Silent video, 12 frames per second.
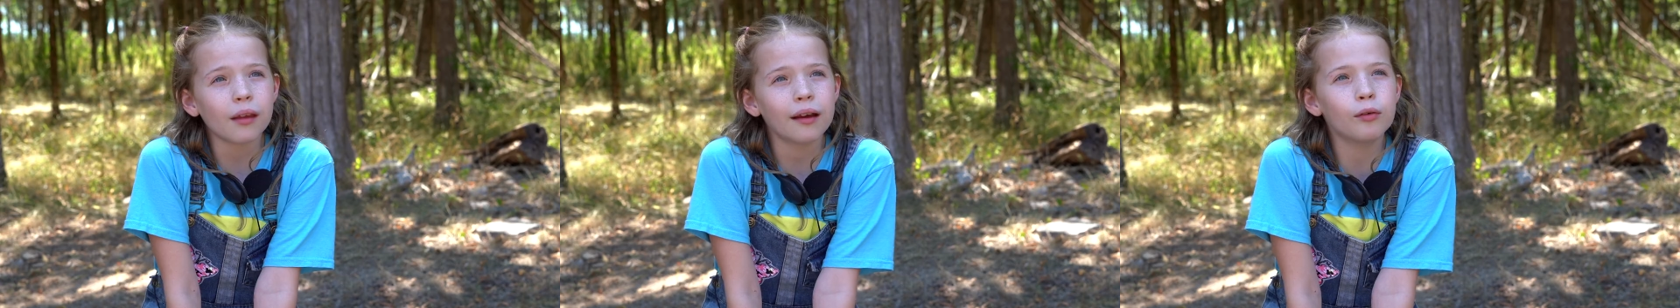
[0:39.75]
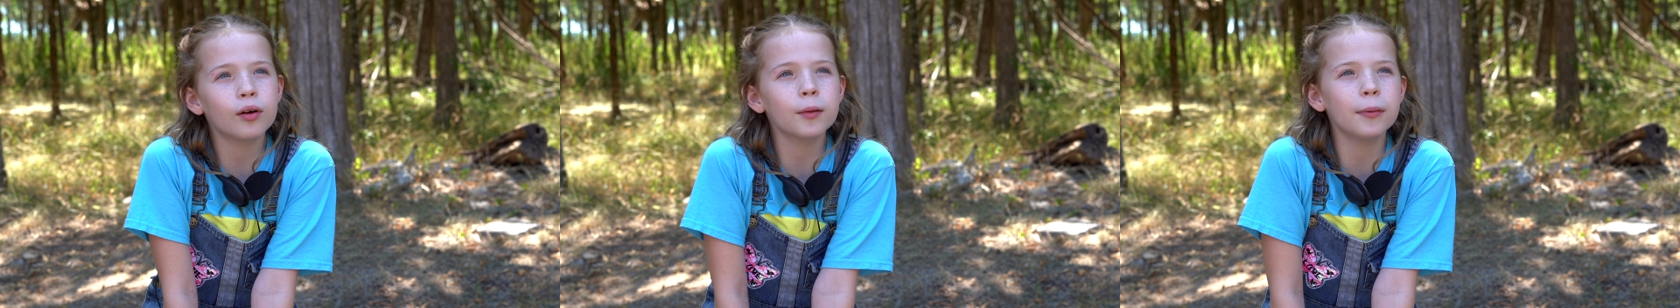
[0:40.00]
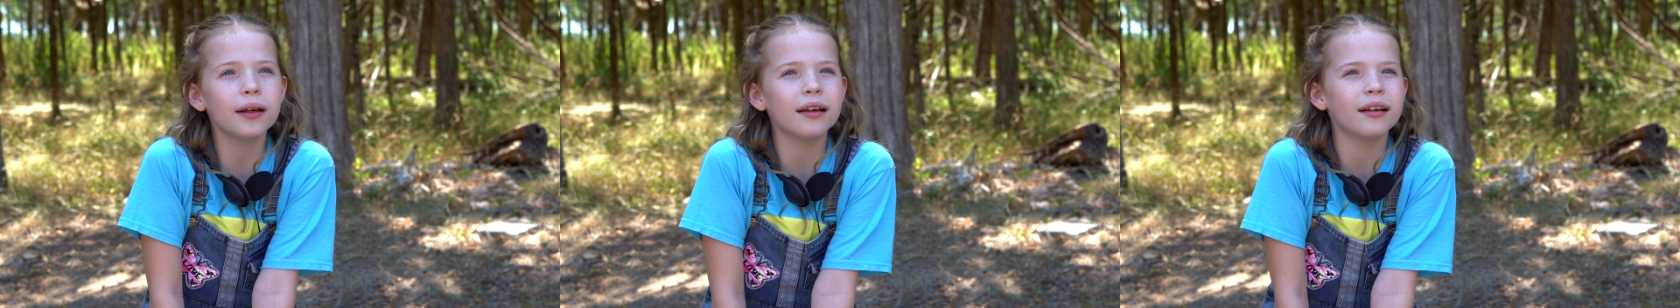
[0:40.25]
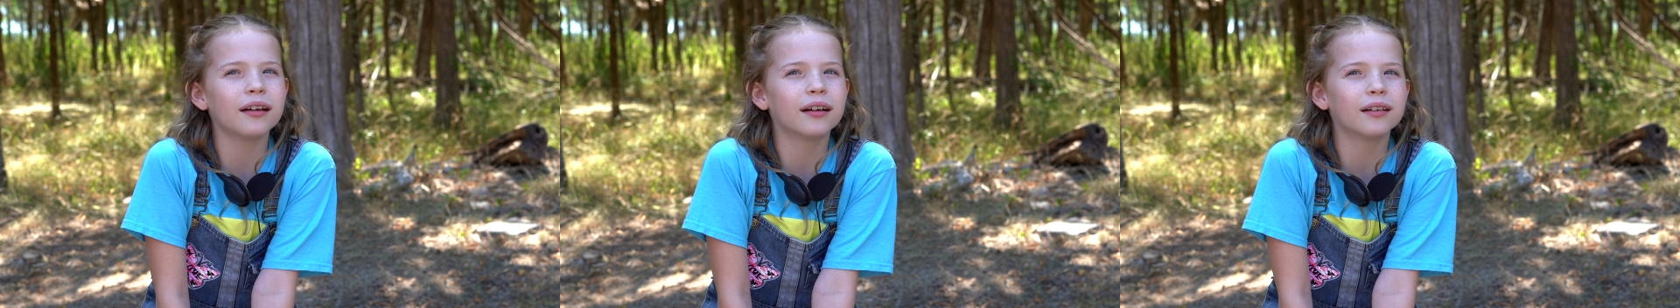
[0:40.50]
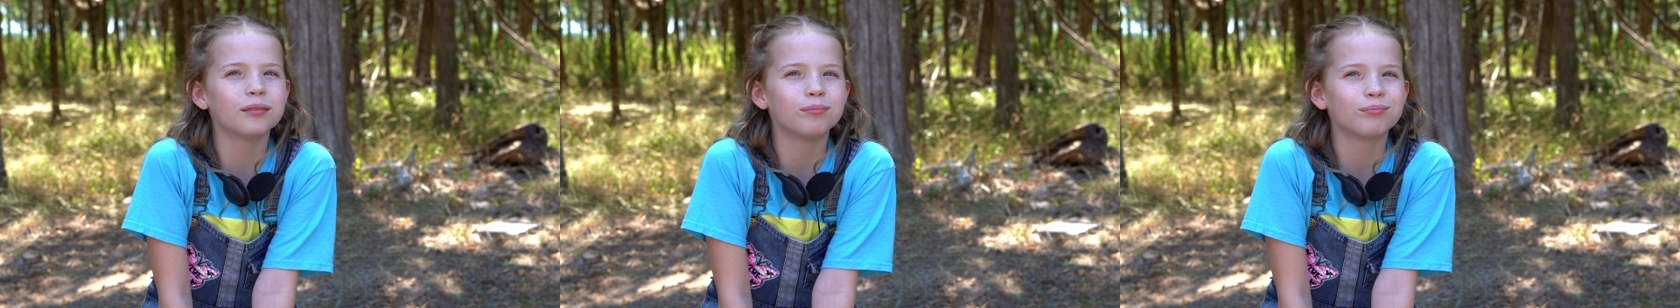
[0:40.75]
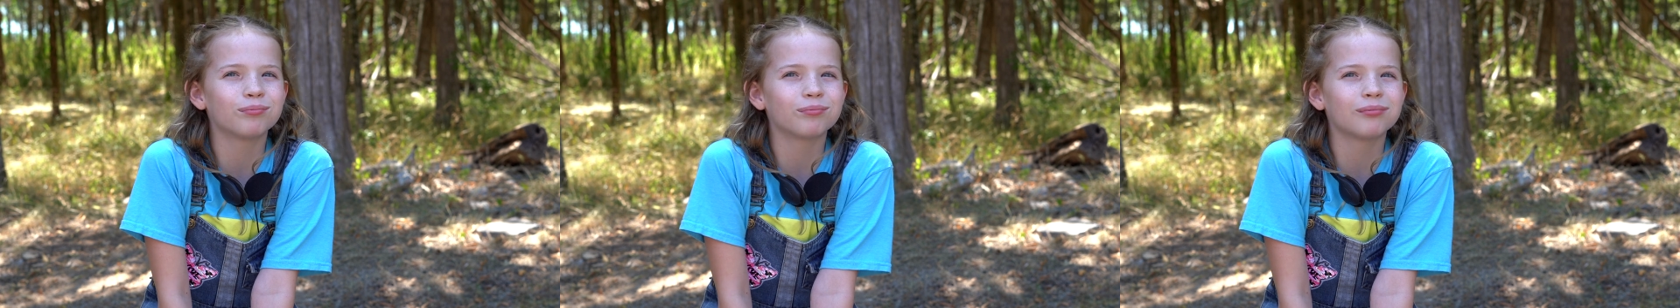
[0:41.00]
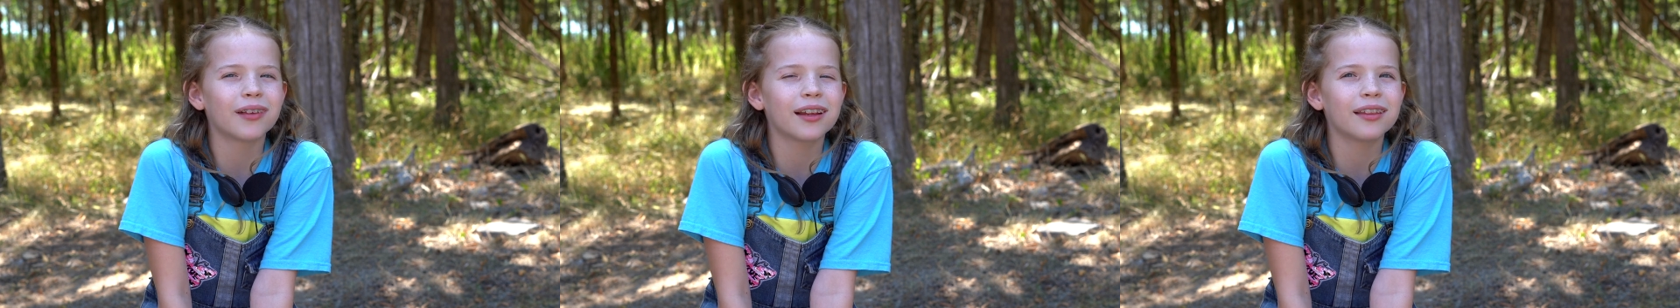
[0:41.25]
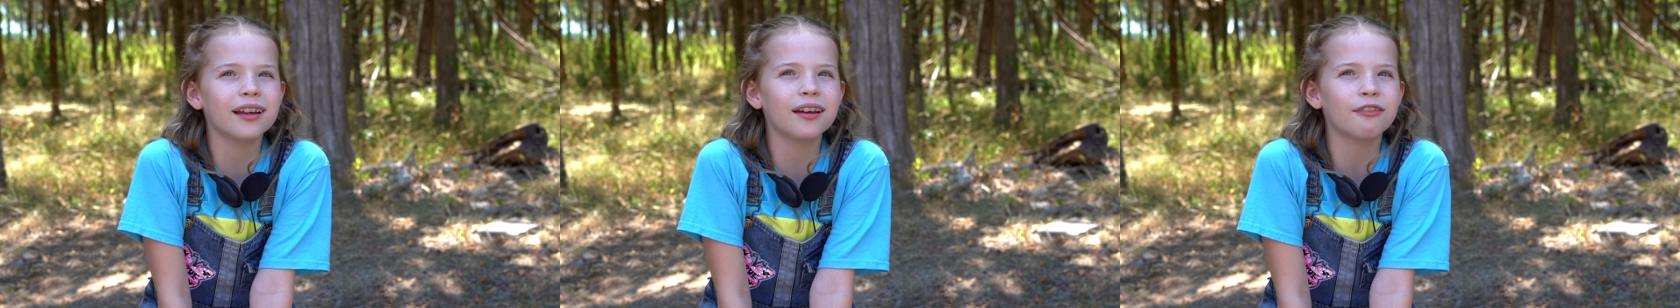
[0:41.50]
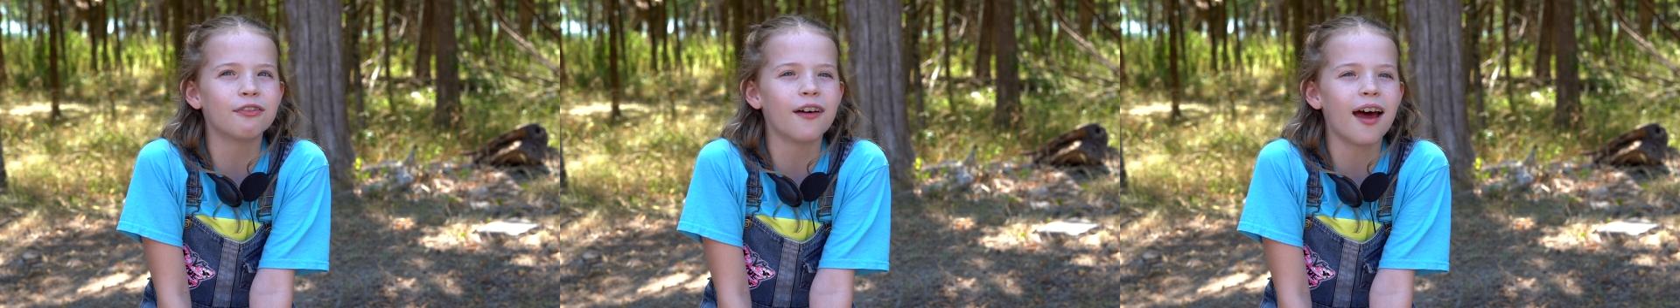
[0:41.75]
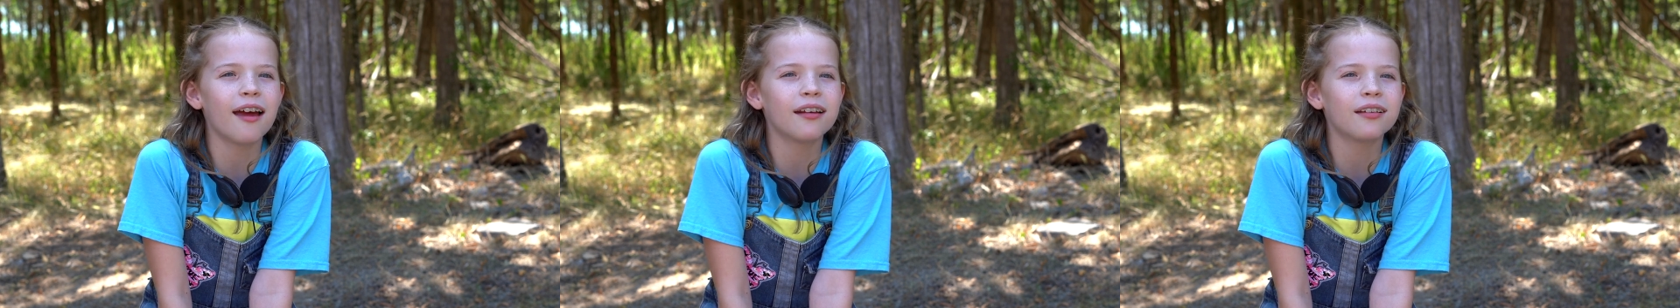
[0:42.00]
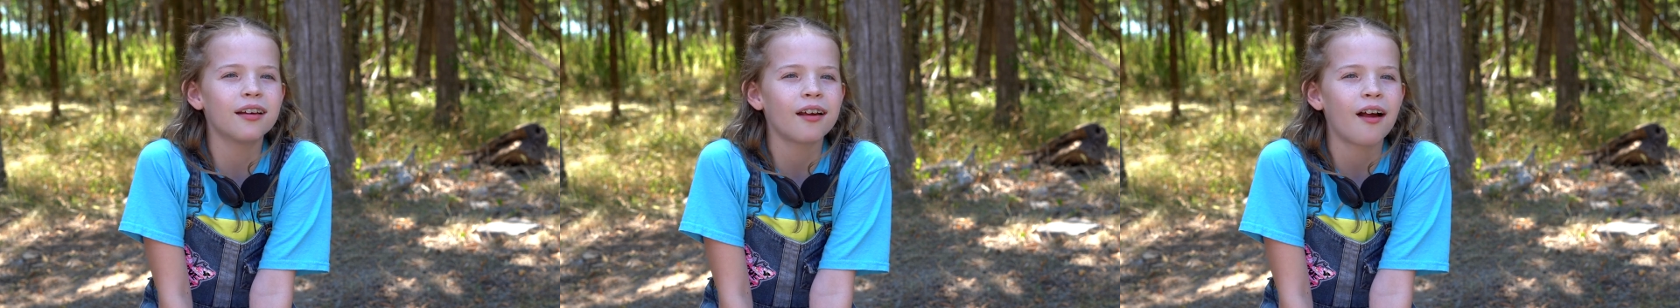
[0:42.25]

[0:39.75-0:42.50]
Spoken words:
I want to be, I think, a vet.